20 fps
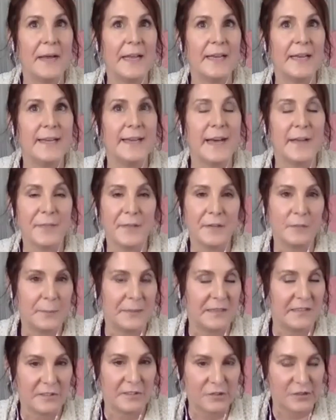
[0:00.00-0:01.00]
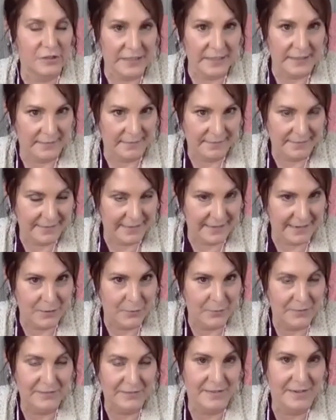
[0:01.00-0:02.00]
not this piece of shit that I
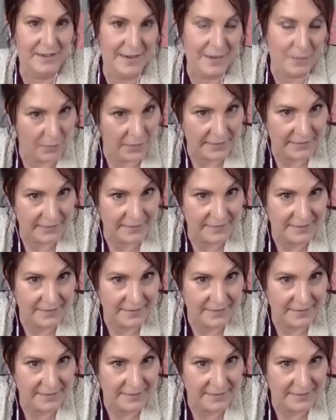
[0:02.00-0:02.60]
always thought I was.